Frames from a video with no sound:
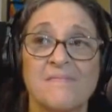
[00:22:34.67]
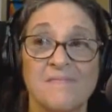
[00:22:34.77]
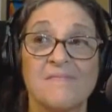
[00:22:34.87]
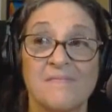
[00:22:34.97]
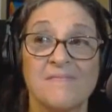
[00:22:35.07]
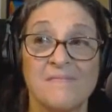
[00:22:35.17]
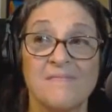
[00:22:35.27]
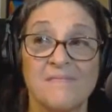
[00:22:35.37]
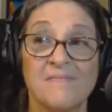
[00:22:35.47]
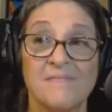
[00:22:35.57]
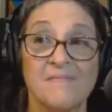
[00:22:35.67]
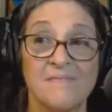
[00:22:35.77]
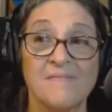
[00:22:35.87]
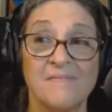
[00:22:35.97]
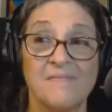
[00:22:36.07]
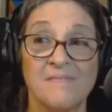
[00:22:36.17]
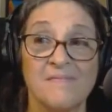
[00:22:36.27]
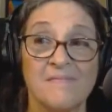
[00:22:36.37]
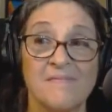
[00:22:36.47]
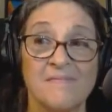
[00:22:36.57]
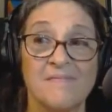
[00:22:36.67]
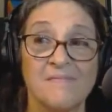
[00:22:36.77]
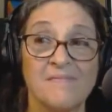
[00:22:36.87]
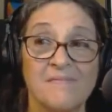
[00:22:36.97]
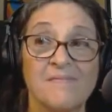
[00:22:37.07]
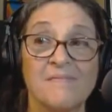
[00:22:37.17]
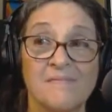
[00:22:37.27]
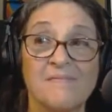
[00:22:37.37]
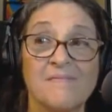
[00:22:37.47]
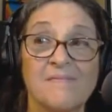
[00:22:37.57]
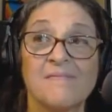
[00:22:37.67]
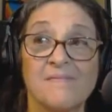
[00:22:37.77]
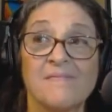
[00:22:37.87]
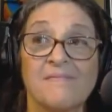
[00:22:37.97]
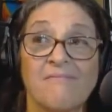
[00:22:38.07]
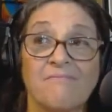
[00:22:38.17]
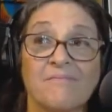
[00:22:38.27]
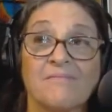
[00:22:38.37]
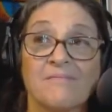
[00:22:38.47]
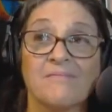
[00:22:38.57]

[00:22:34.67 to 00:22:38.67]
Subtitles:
This person isn't speaking.